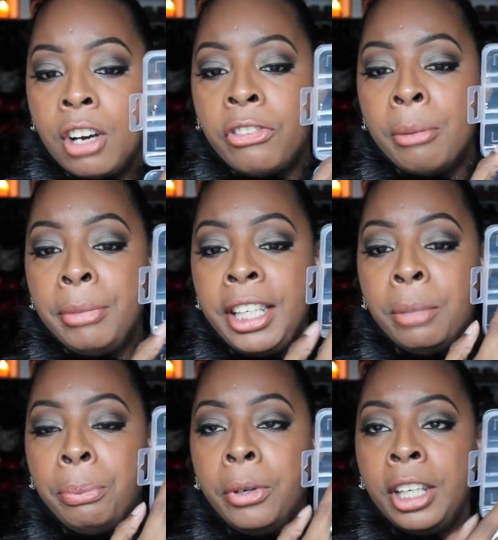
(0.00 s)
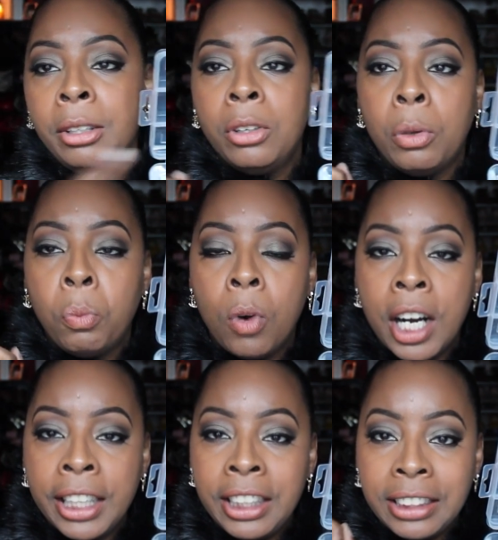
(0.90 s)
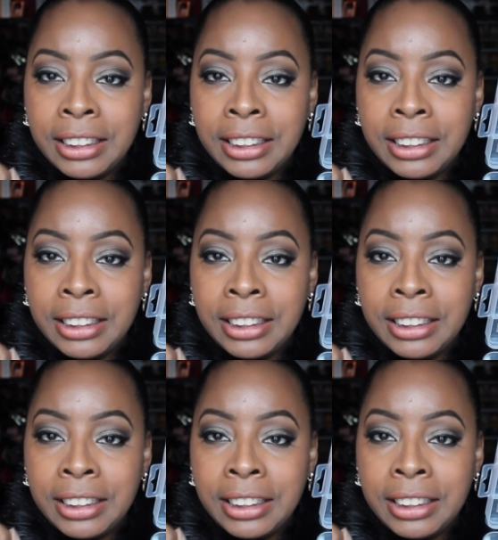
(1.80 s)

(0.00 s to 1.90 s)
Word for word: for me to put one